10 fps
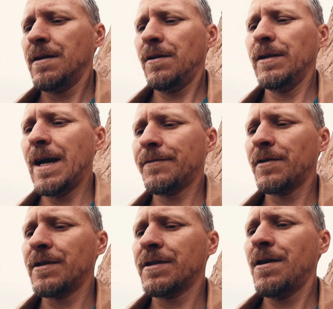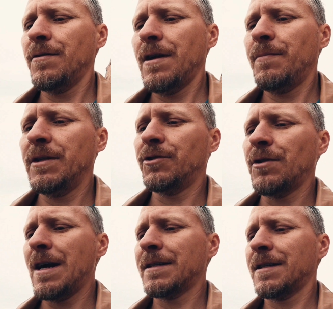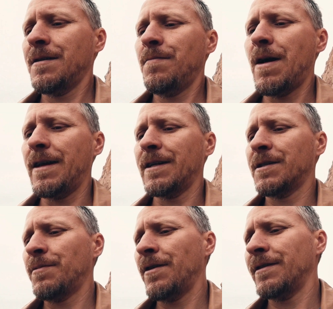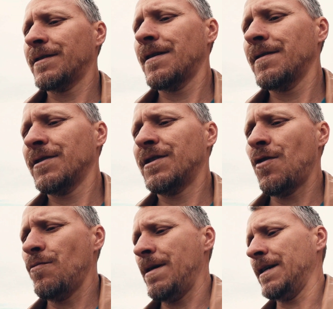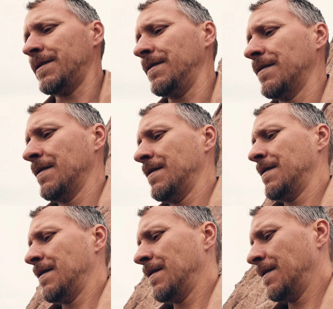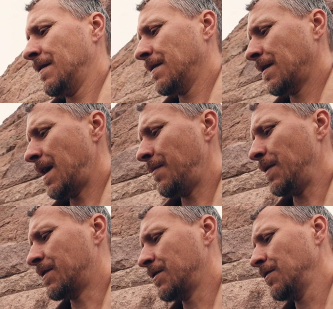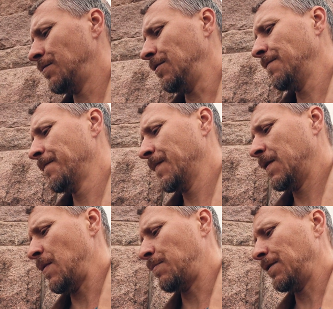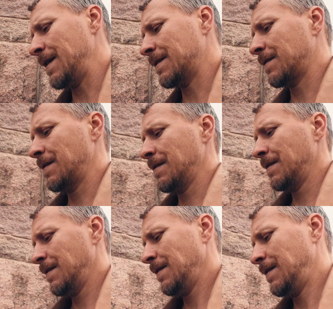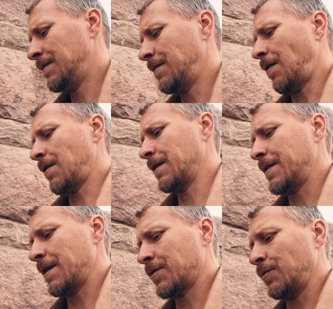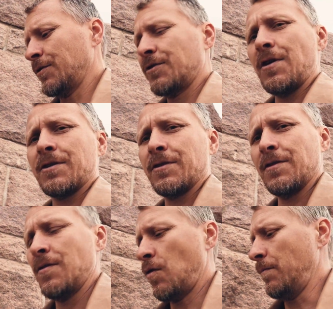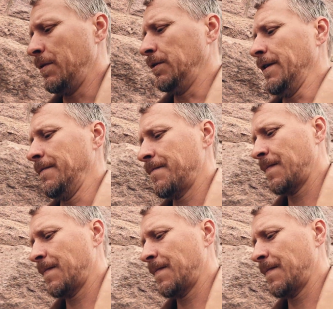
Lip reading: Only after the stone had been dressed by an experienced stonemason can it be suitable to be placed into the architectural structure or building.